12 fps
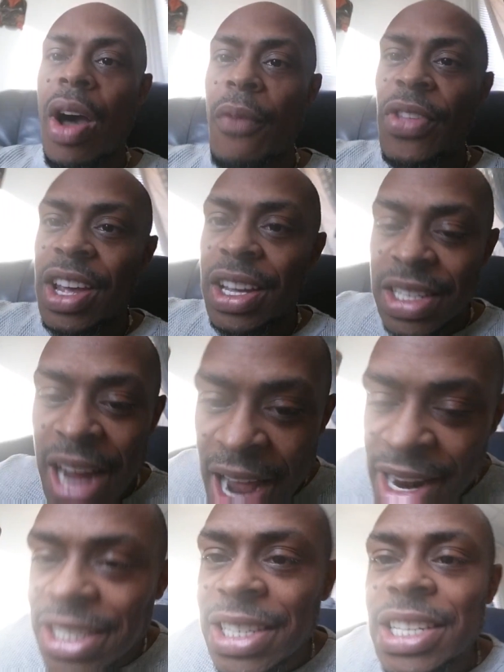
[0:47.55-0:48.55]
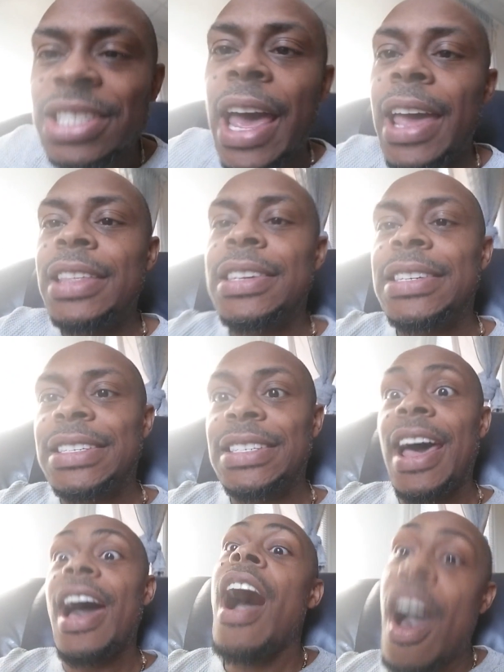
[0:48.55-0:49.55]
of the United States
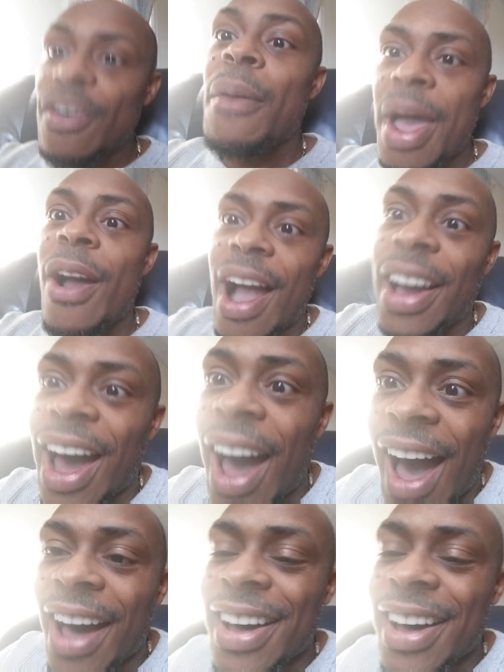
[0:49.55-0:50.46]
of America.